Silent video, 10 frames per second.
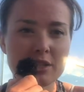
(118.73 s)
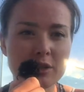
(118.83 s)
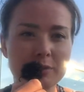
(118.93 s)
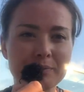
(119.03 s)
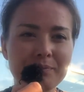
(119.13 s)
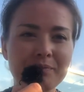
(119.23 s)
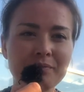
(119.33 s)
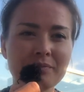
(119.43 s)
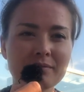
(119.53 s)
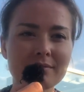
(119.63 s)
to,
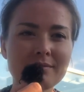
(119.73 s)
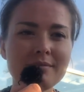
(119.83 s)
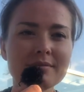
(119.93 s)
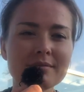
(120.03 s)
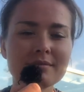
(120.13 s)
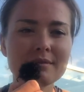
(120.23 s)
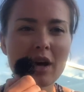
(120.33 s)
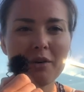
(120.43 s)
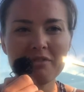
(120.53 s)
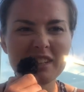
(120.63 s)

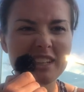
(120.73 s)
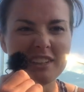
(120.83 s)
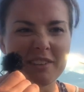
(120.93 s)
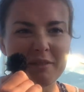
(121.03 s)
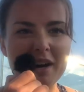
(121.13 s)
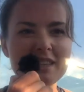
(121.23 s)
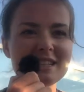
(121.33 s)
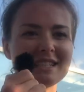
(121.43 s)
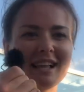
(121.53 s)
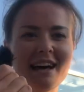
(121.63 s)
hopefully you don't mind the
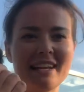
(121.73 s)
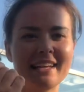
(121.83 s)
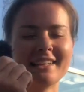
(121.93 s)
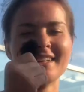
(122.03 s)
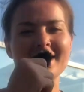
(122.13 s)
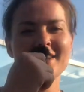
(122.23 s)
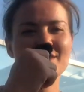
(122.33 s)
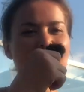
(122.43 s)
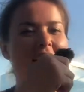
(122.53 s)
sliding, you